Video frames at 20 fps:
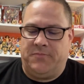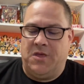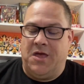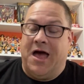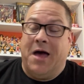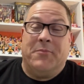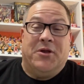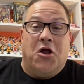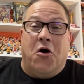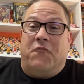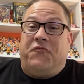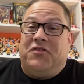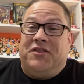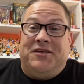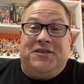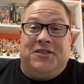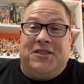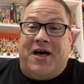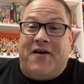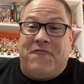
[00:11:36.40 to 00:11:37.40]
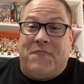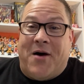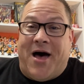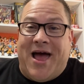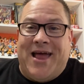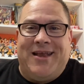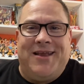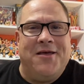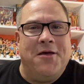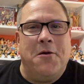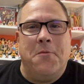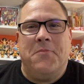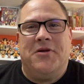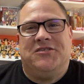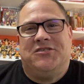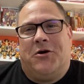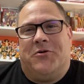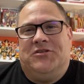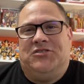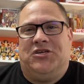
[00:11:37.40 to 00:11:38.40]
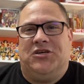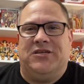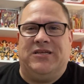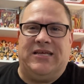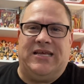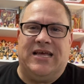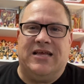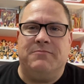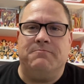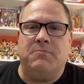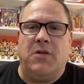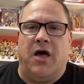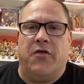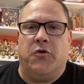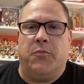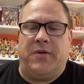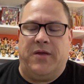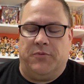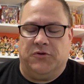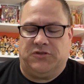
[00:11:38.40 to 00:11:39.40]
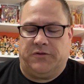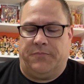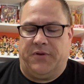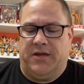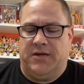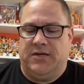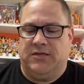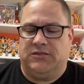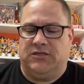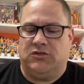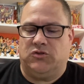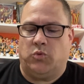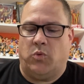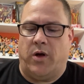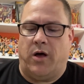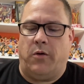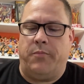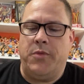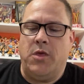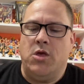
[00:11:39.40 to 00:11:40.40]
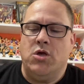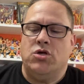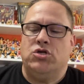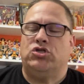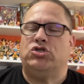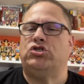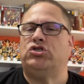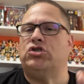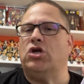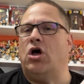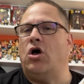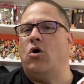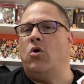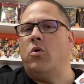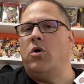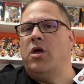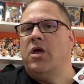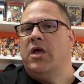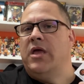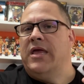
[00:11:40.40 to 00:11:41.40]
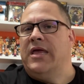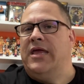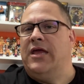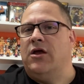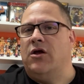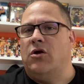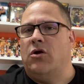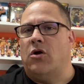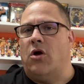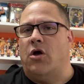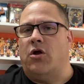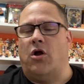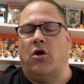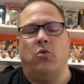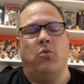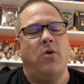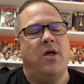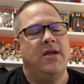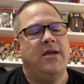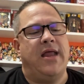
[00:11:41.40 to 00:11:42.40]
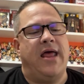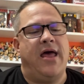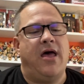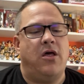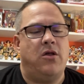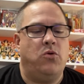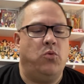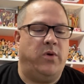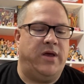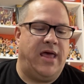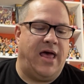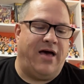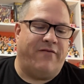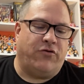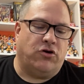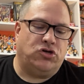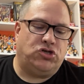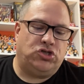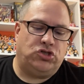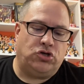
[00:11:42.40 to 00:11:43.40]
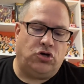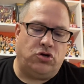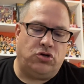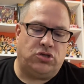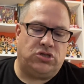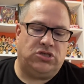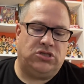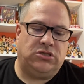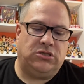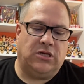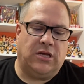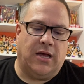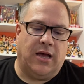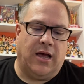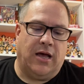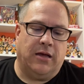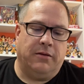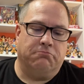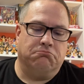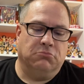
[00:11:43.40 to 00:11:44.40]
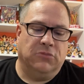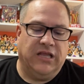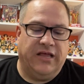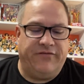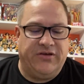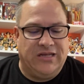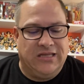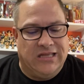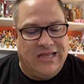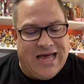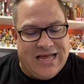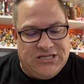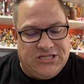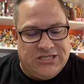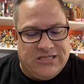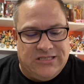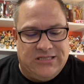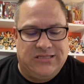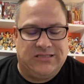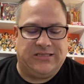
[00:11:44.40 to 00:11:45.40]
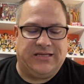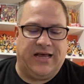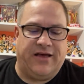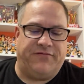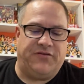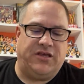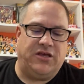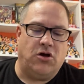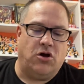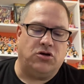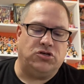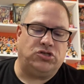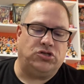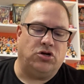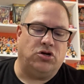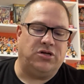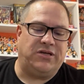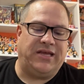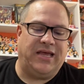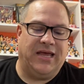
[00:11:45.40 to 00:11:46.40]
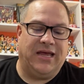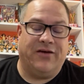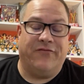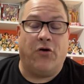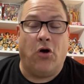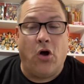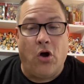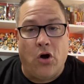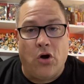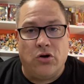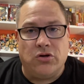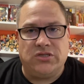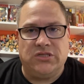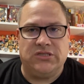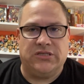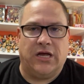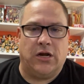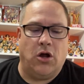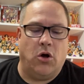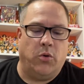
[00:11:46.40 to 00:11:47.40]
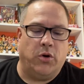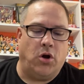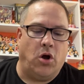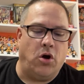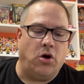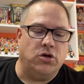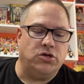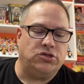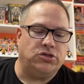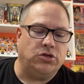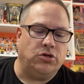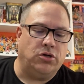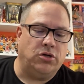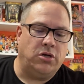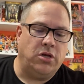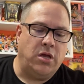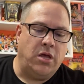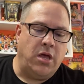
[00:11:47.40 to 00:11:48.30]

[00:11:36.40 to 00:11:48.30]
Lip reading: I mean, hopefully you love mine, but it's always good to get other people's opinions as well. So here on our rundown, we have our shirts. Living Legends is the FTR shirt. King of Hearts is that Owen Hart shirt.